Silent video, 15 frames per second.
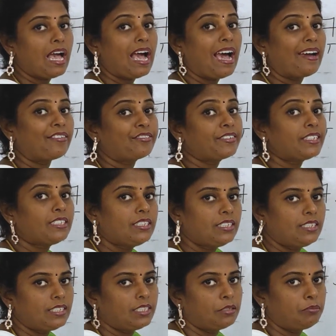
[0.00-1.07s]
after the
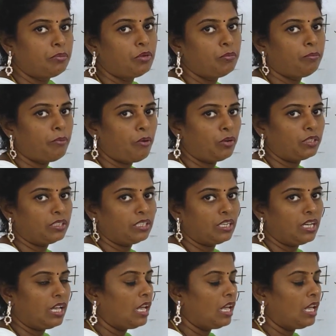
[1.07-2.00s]
decimal point